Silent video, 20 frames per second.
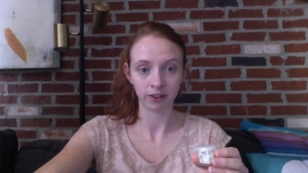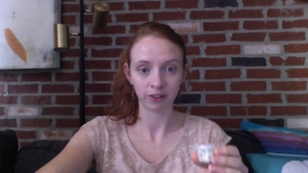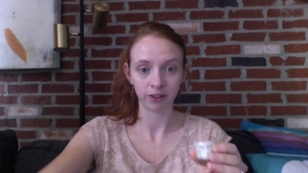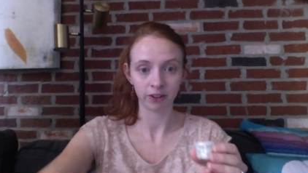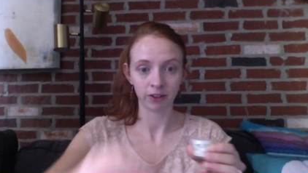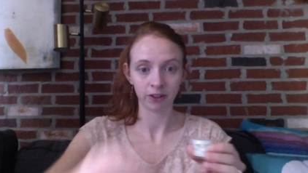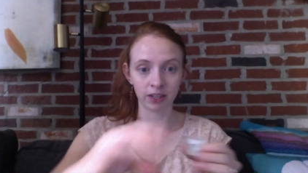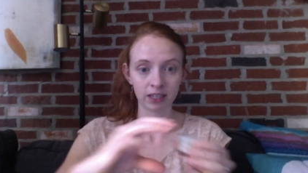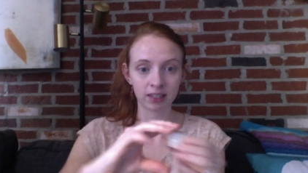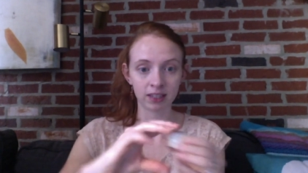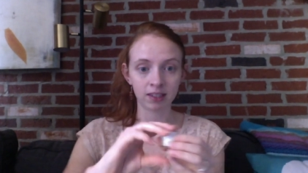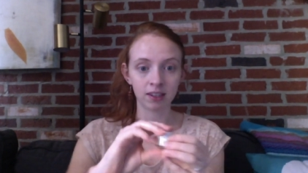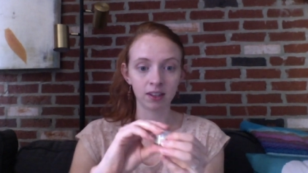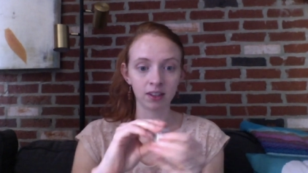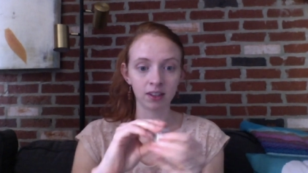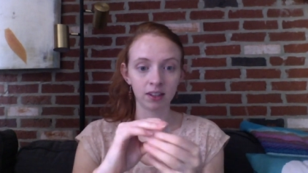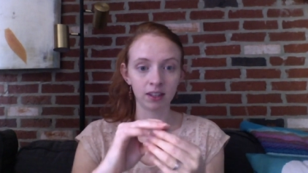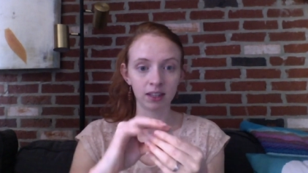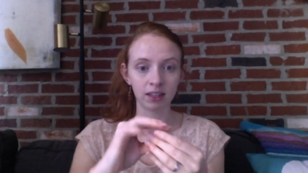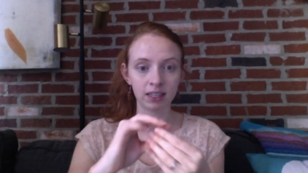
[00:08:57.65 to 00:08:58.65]
So this
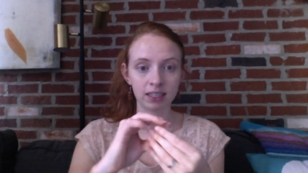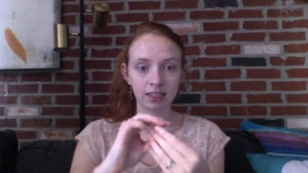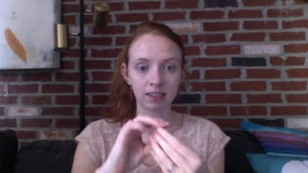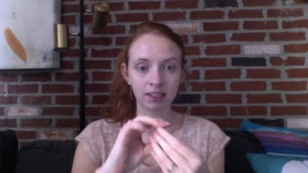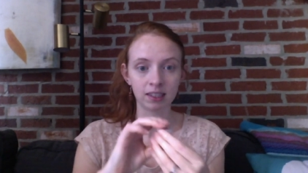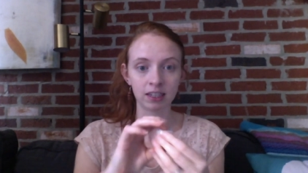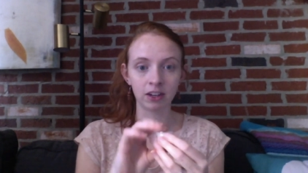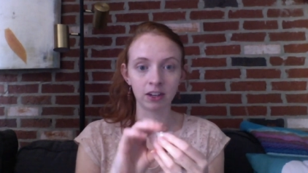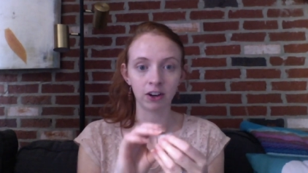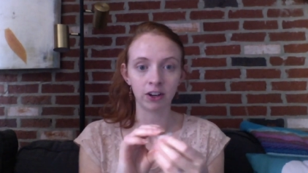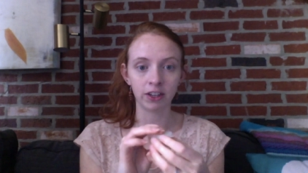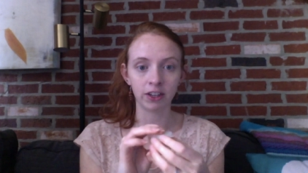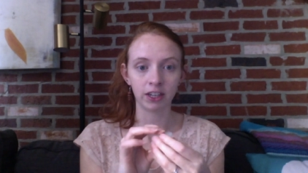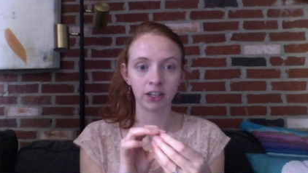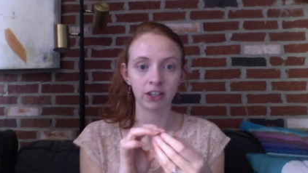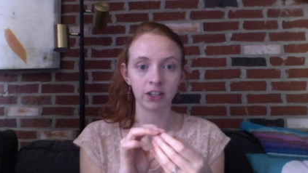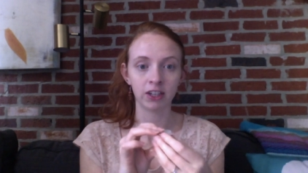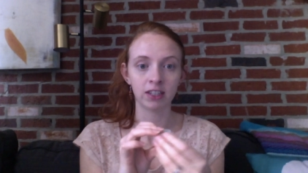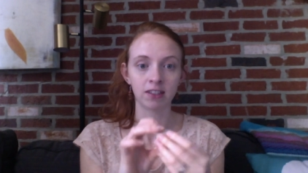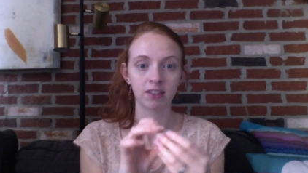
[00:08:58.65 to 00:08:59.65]
listed on
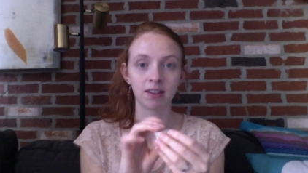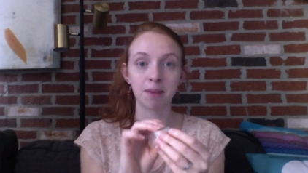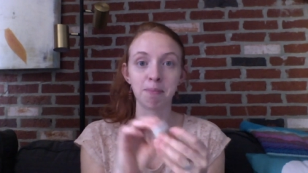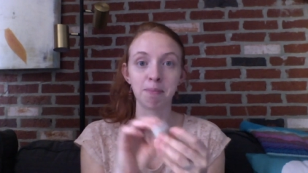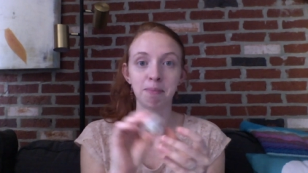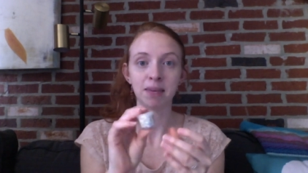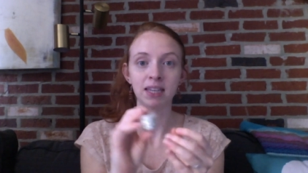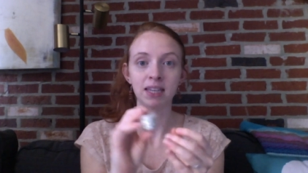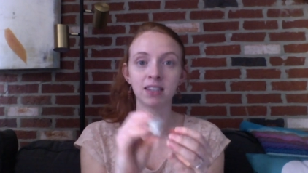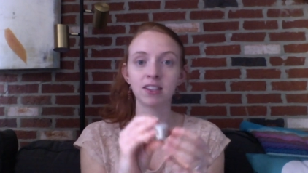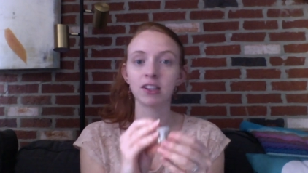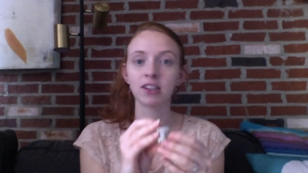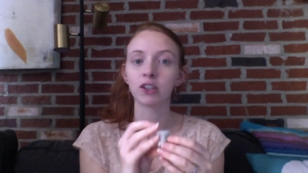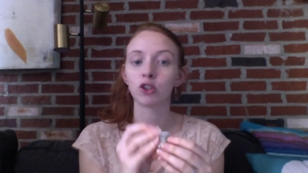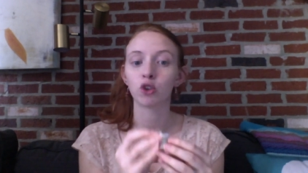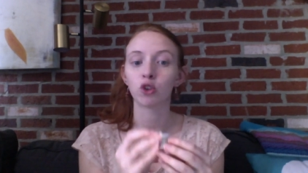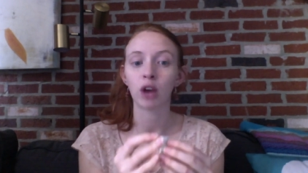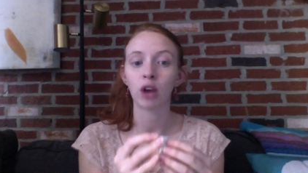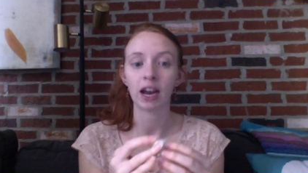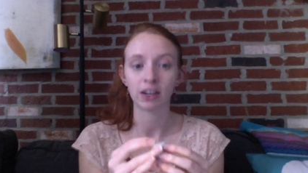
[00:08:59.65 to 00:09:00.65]
here is mint
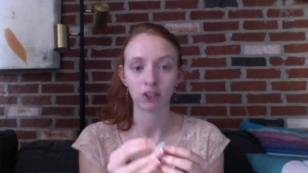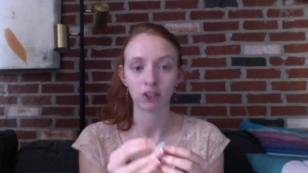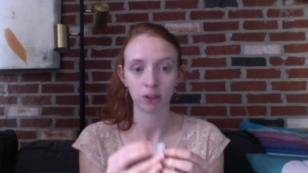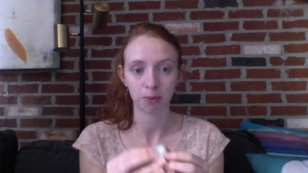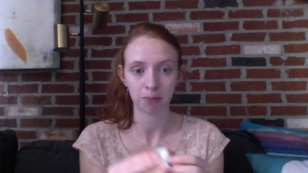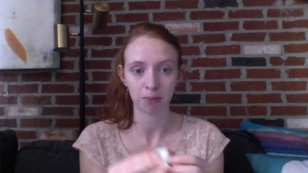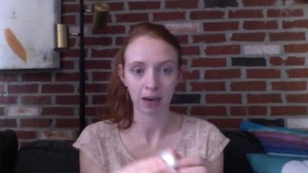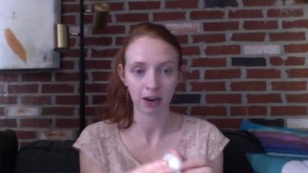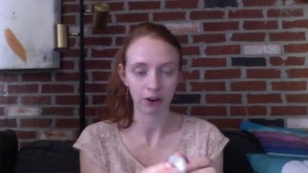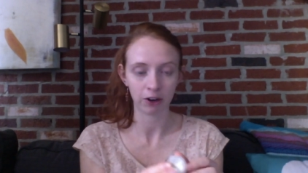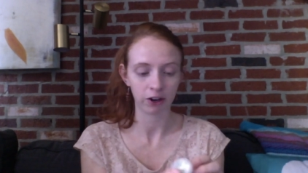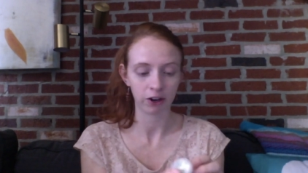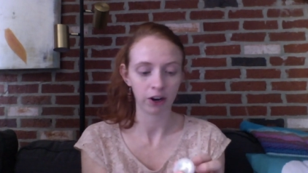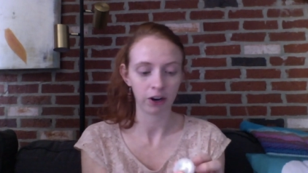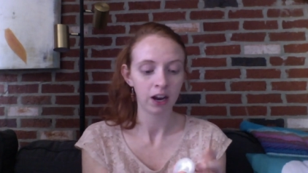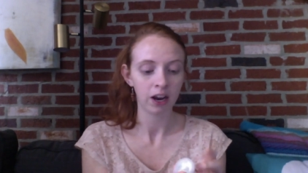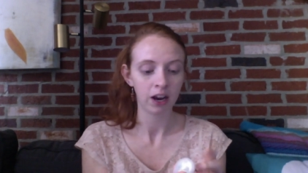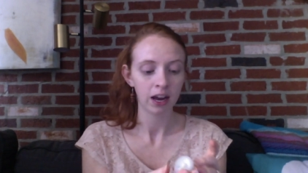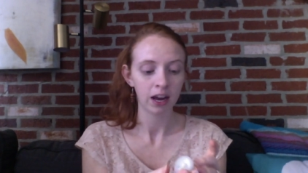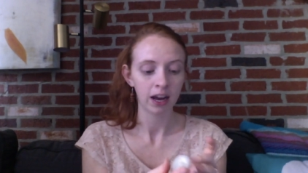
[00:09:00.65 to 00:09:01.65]
attraction powder,